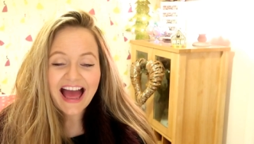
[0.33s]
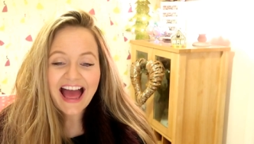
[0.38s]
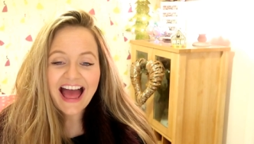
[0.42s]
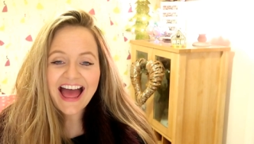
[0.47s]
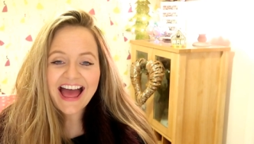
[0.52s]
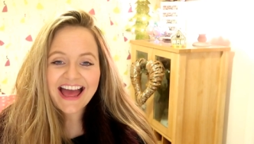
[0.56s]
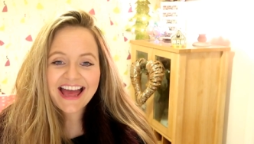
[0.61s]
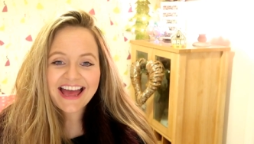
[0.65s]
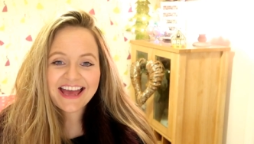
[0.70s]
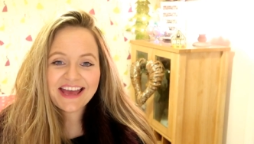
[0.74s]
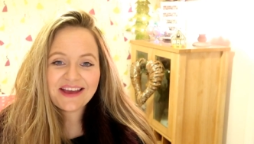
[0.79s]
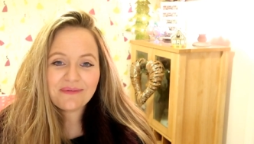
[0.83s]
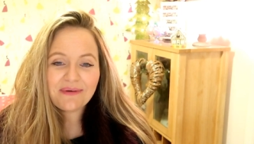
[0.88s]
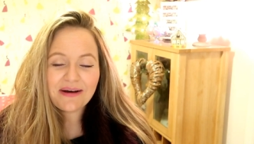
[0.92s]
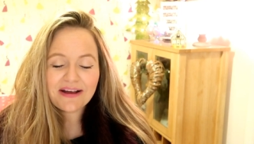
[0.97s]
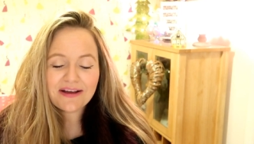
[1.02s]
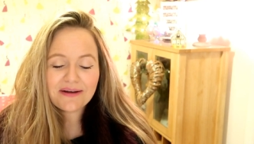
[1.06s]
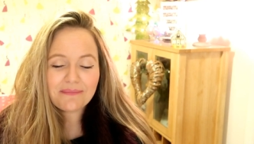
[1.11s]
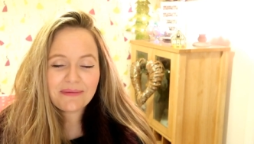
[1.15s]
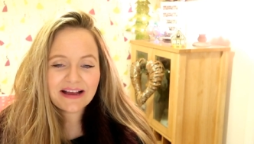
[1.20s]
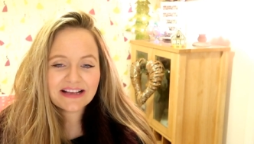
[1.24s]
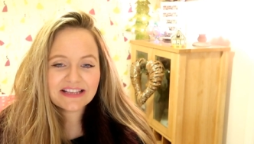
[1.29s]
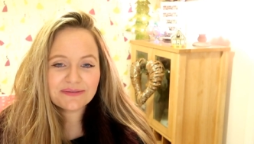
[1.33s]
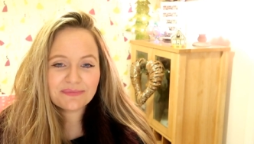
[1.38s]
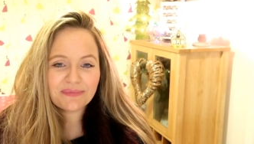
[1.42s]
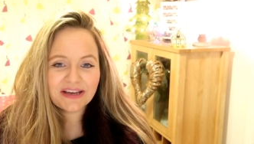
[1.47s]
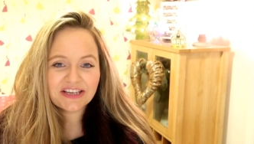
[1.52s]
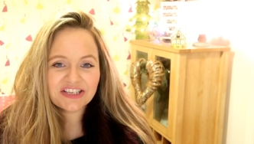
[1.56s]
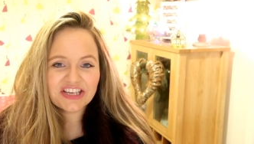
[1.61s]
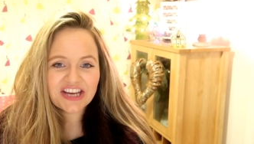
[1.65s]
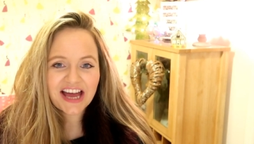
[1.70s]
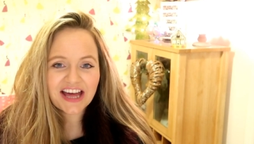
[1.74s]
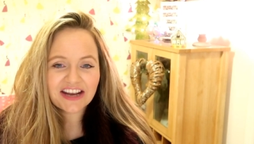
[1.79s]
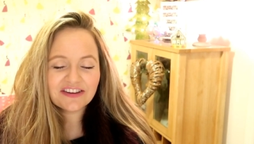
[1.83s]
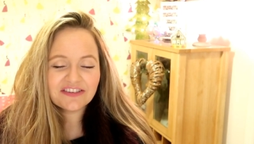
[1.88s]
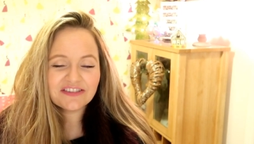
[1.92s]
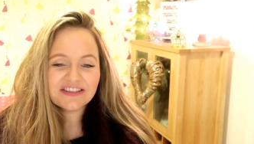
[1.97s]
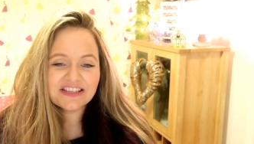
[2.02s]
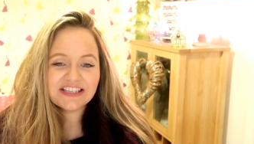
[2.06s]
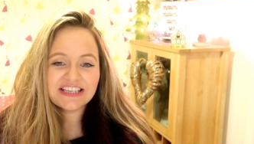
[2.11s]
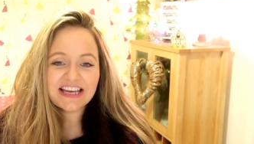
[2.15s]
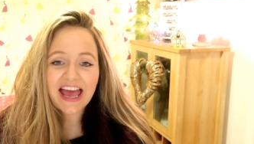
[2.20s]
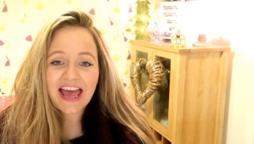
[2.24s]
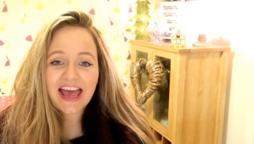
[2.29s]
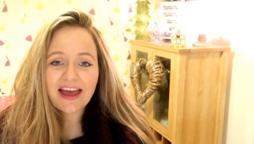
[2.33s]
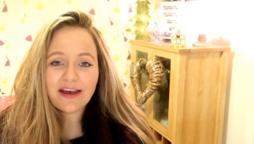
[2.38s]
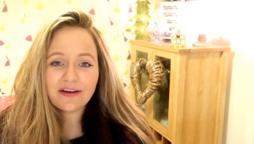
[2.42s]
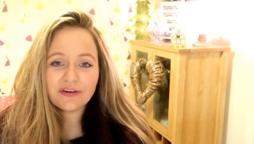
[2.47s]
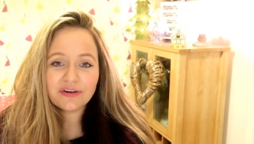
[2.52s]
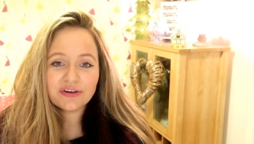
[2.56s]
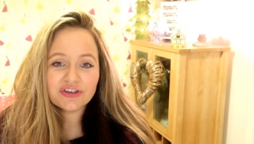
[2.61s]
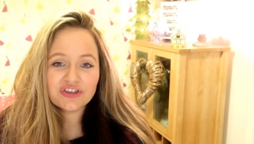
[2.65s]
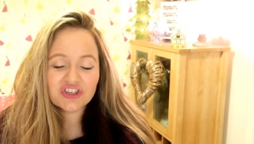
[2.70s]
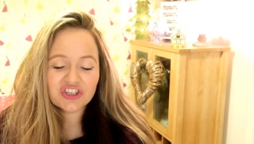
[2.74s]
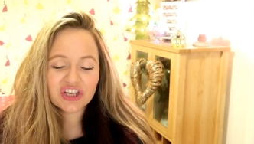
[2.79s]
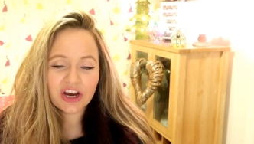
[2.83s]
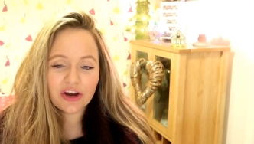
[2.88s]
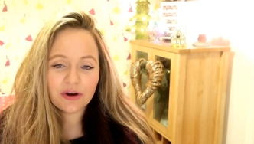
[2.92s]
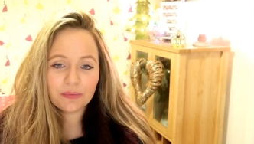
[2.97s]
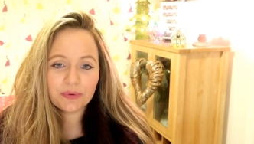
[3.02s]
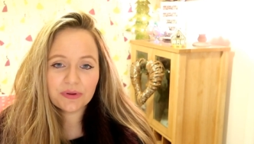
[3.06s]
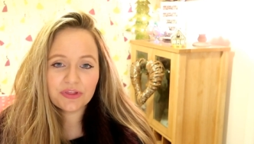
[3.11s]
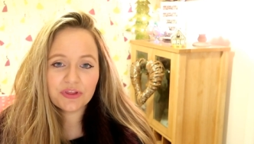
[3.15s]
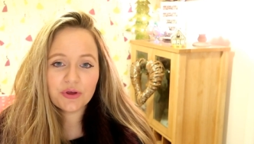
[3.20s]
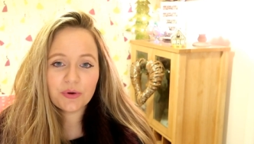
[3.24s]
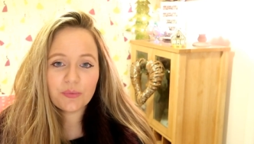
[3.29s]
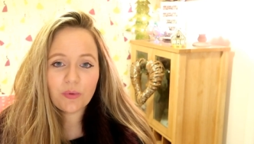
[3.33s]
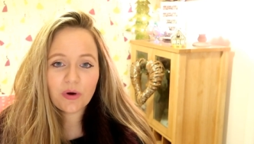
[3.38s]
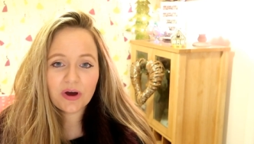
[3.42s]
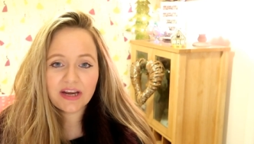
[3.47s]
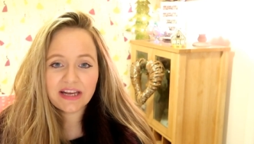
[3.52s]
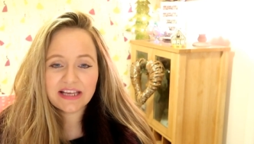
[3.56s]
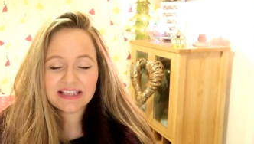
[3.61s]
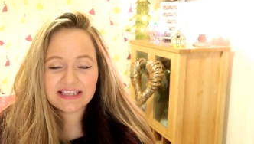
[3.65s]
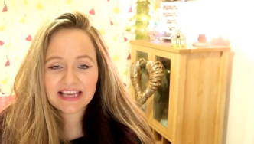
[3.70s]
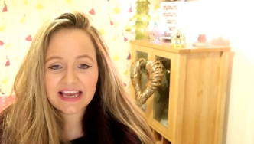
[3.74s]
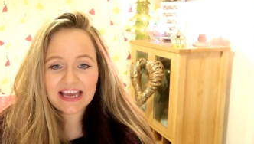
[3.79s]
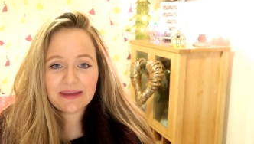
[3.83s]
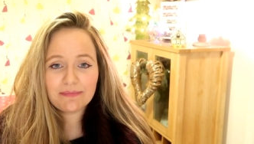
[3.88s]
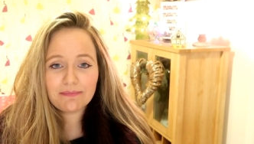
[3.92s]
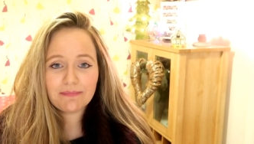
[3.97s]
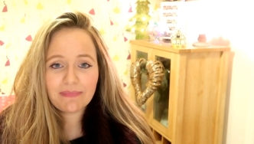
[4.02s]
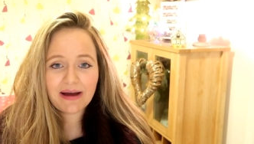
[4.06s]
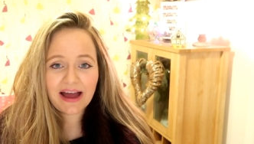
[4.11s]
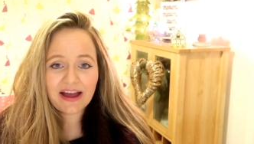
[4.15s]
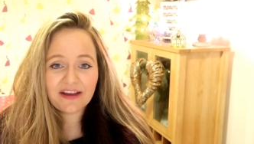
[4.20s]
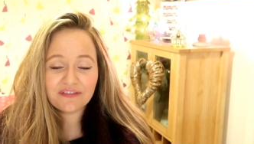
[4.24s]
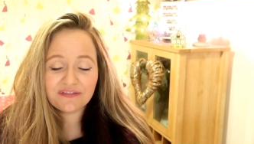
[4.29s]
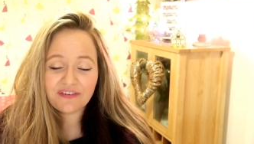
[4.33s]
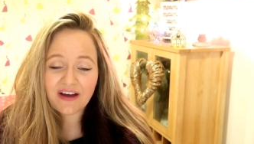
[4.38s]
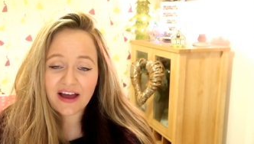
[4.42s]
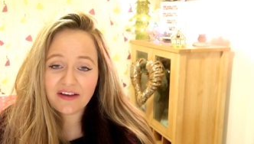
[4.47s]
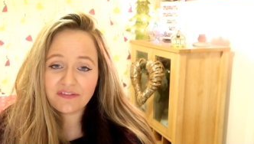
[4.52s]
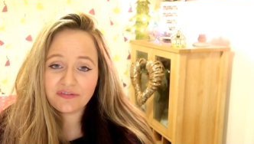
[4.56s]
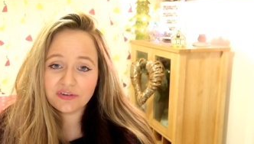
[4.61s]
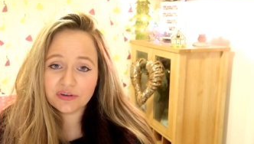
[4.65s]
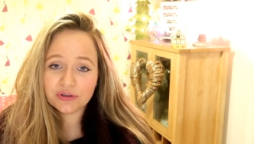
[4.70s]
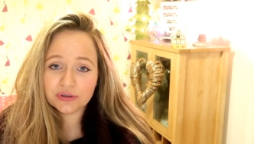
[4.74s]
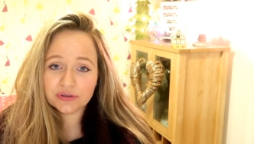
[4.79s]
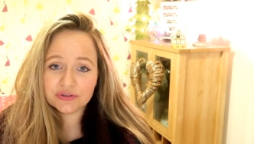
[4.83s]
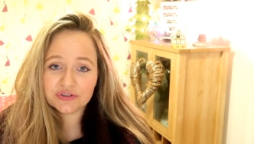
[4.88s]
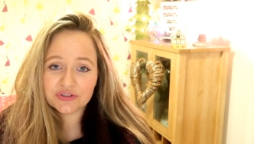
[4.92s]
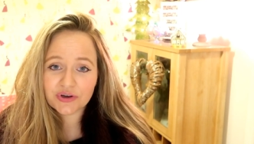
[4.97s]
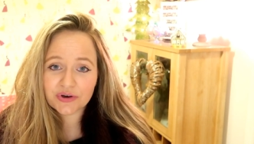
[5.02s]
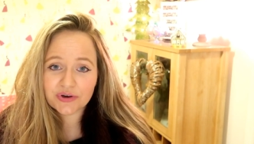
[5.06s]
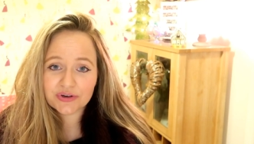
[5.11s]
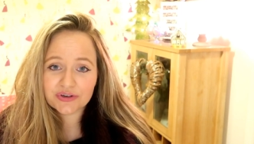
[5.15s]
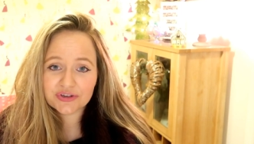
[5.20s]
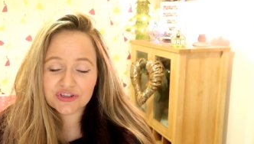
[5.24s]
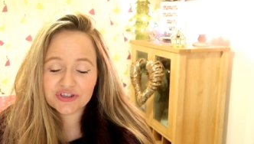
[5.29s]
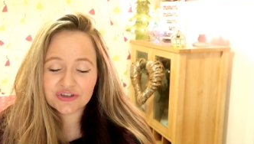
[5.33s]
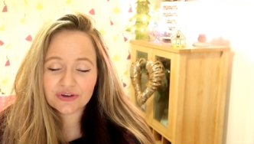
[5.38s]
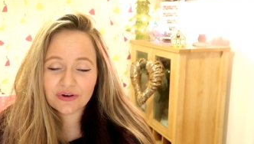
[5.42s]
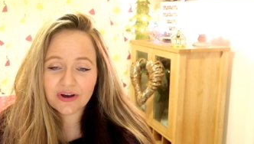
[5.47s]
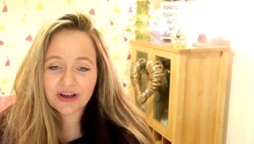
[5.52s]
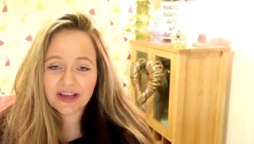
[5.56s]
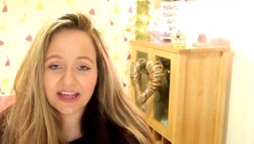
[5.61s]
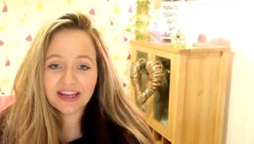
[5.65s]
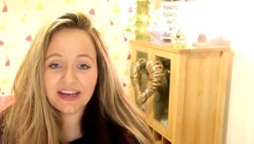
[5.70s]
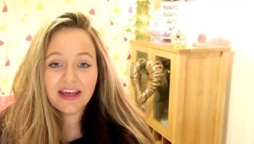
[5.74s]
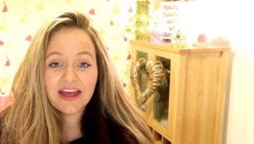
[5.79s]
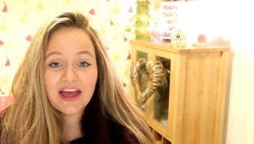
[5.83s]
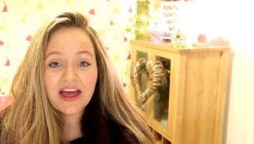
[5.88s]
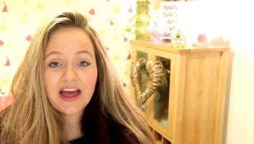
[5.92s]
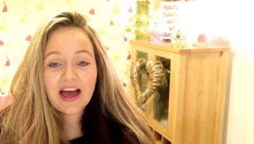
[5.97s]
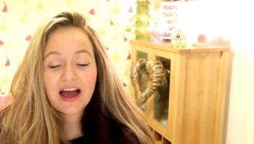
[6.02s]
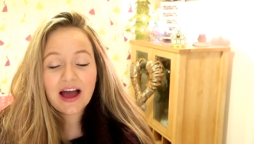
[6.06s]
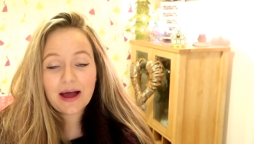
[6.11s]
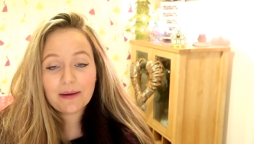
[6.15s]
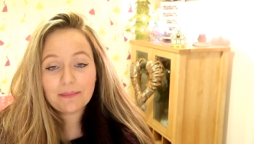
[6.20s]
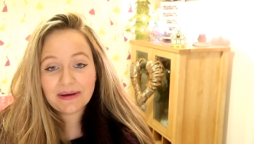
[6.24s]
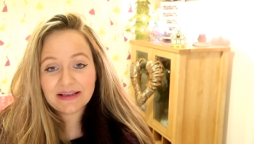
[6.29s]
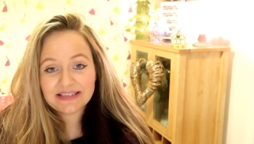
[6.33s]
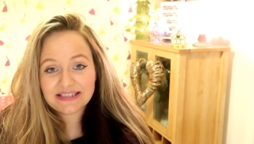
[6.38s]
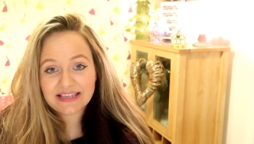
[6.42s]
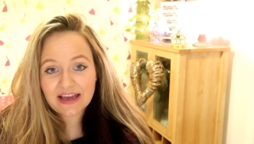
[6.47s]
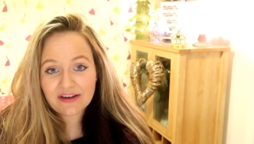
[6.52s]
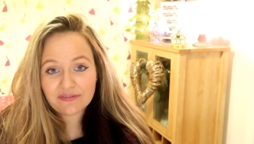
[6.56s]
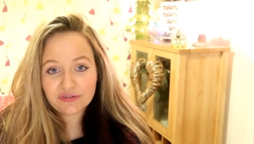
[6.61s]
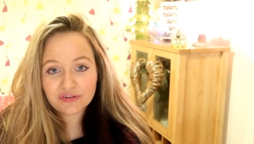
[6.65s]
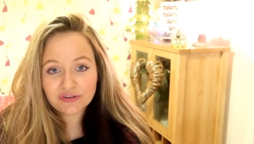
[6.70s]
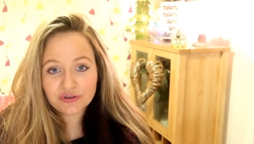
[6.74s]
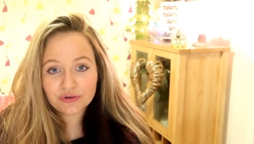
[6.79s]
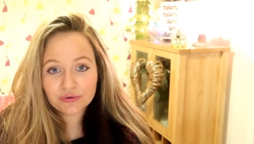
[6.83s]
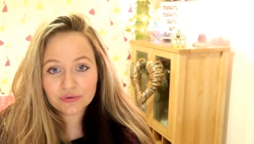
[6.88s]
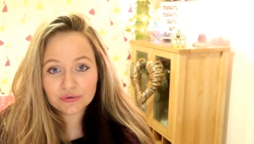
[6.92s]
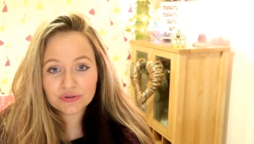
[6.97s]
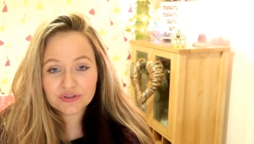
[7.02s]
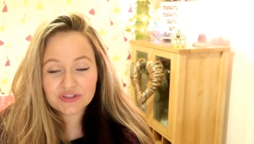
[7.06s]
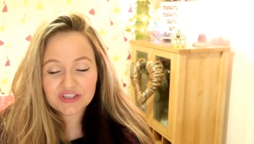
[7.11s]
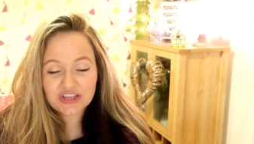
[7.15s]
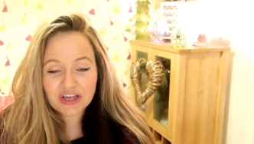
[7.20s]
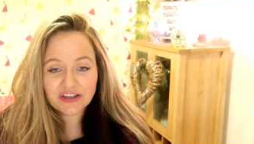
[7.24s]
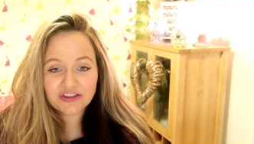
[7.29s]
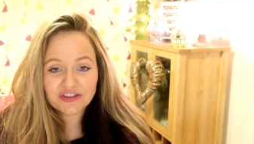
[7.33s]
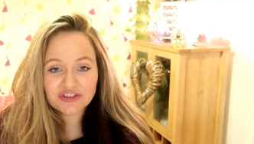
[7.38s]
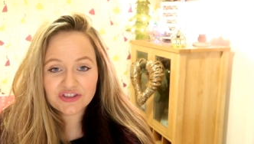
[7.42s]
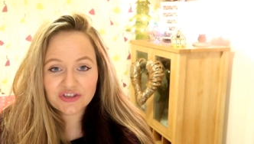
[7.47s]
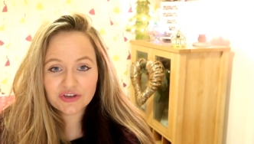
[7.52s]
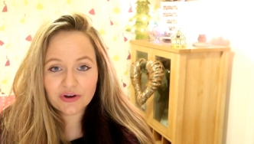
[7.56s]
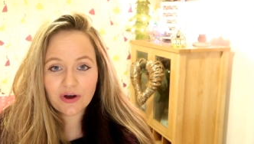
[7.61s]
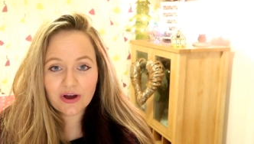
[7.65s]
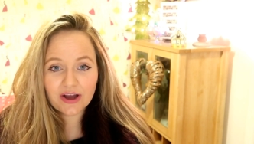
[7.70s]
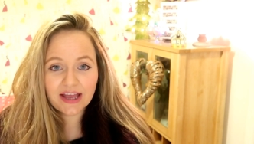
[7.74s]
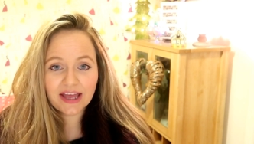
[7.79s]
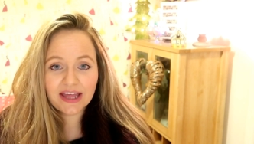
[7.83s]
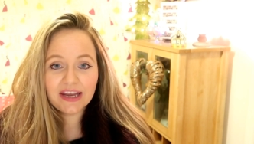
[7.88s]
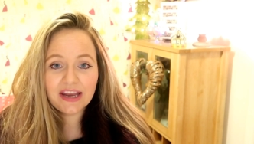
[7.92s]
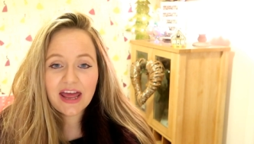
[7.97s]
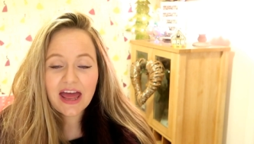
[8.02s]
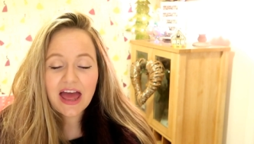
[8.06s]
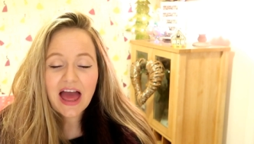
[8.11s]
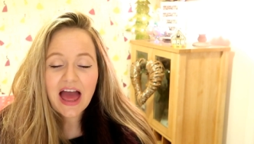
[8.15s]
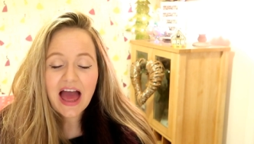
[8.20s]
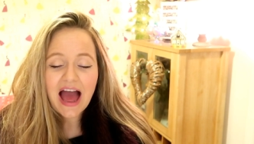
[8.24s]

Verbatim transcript: Hi, welcome back to my channel. Today I'm going to share with you what is in my five-year-old daughter's stocking and my seven-year-old son's stocking.